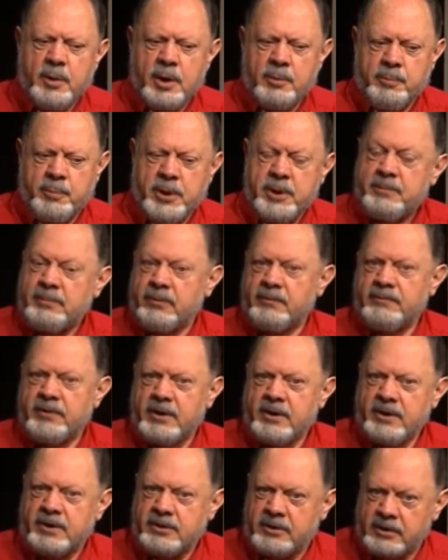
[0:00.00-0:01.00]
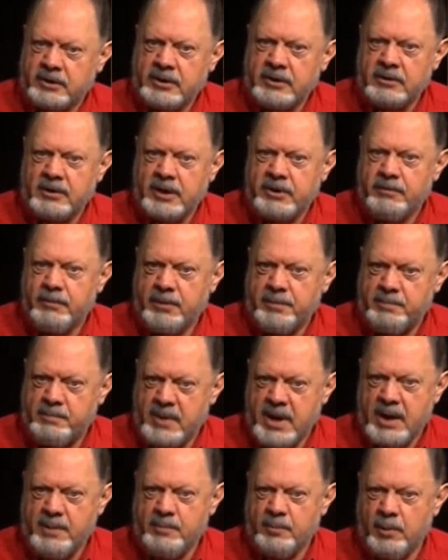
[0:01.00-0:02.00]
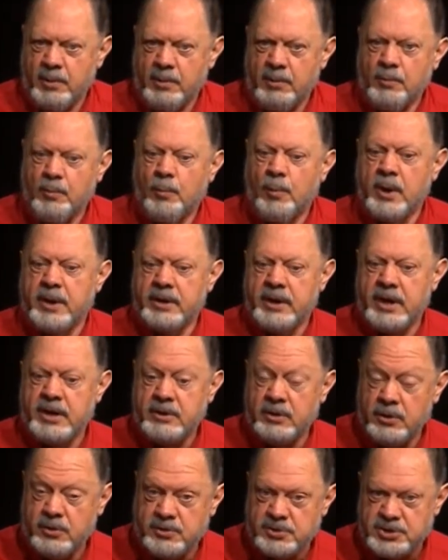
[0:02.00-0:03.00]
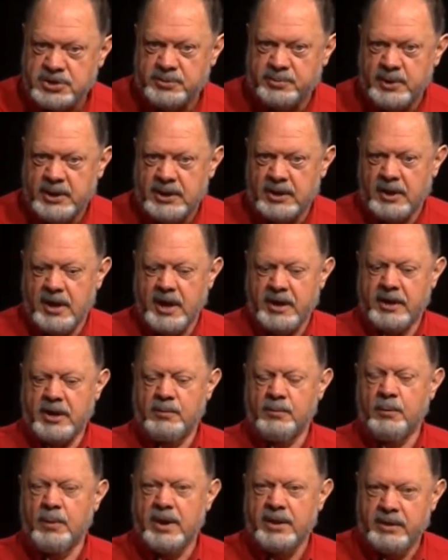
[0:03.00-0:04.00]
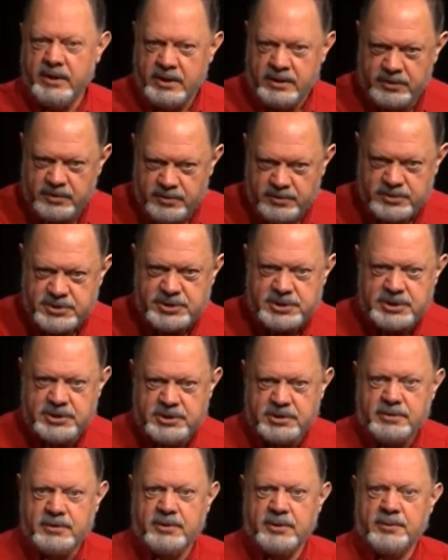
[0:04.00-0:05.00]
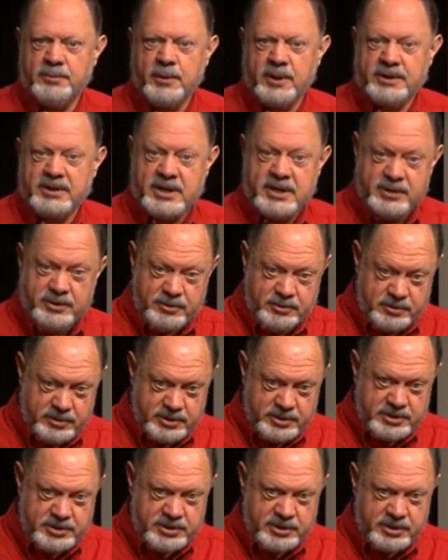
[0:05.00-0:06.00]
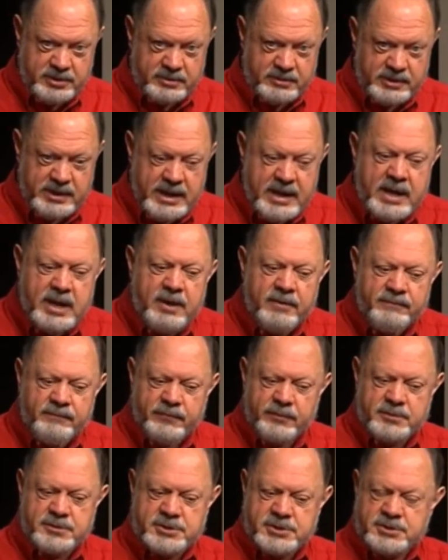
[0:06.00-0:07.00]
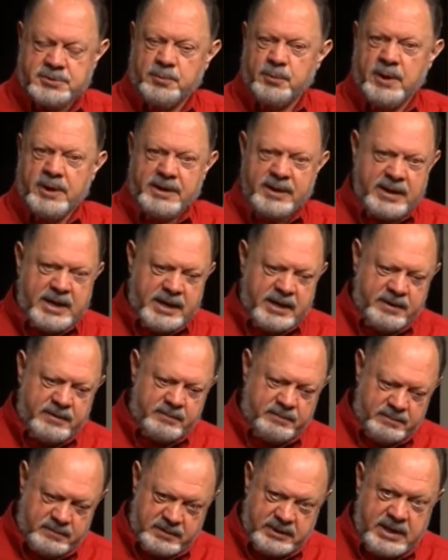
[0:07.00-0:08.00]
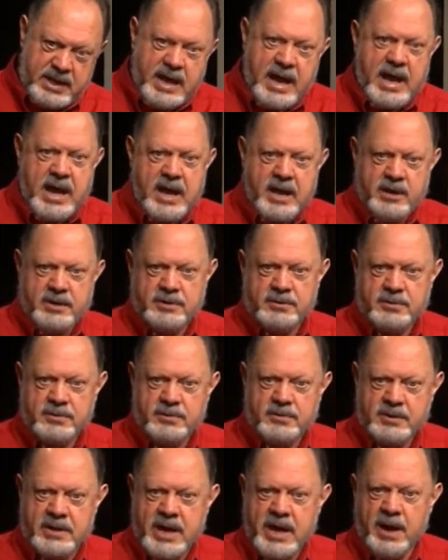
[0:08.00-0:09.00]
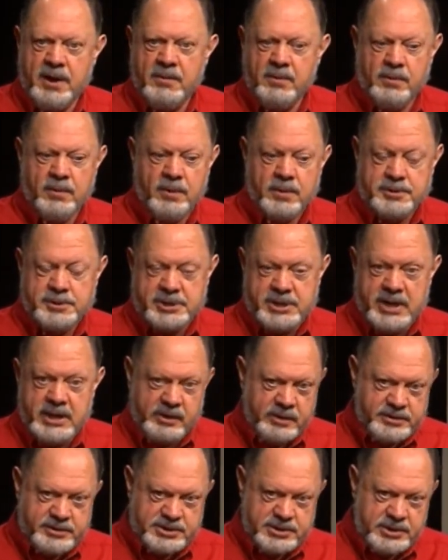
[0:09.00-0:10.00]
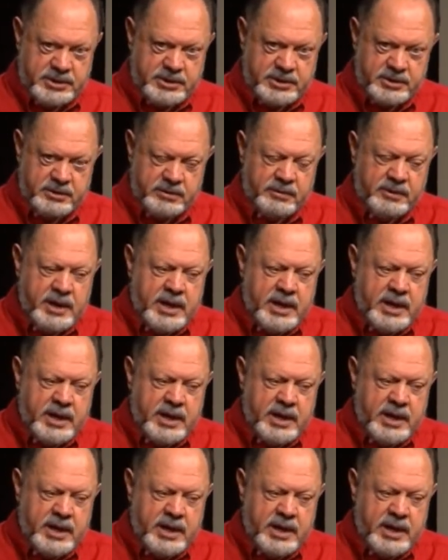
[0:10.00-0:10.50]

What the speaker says: people very clearly remember what they used to be like and what they used to do and what they could do versus what they can't do now or are challenged to do.